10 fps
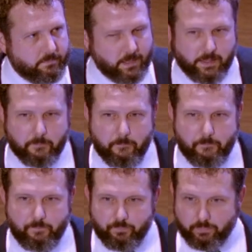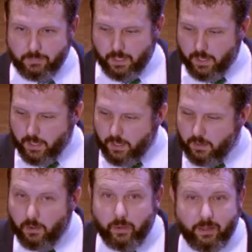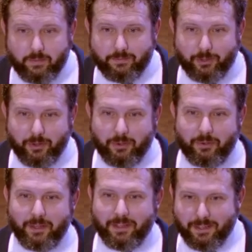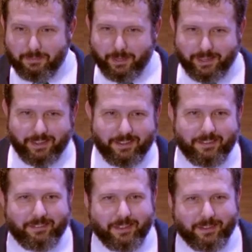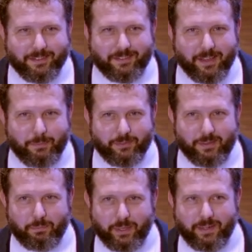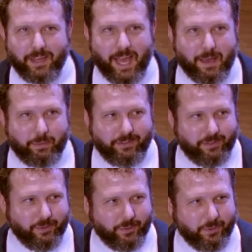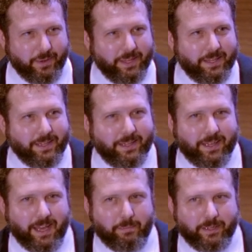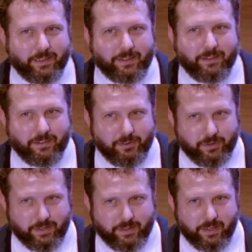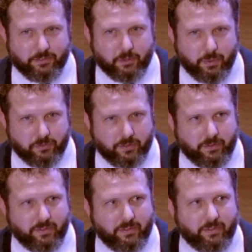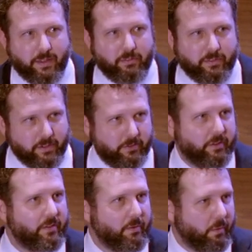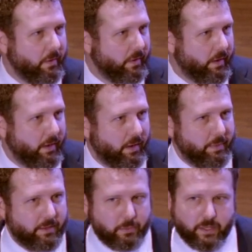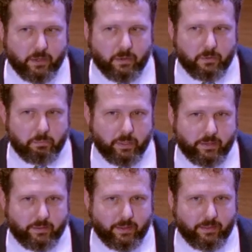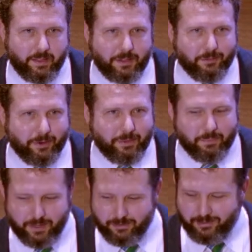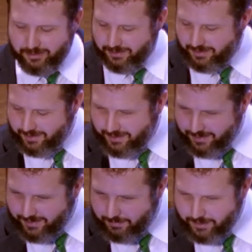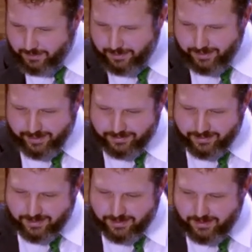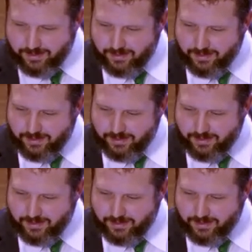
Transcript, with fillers: Yeah. Okay, so I'm getting a thing that time is up, but happy to continue to answer questions after the session or as we go, but thank you very much. Let me go to the last line.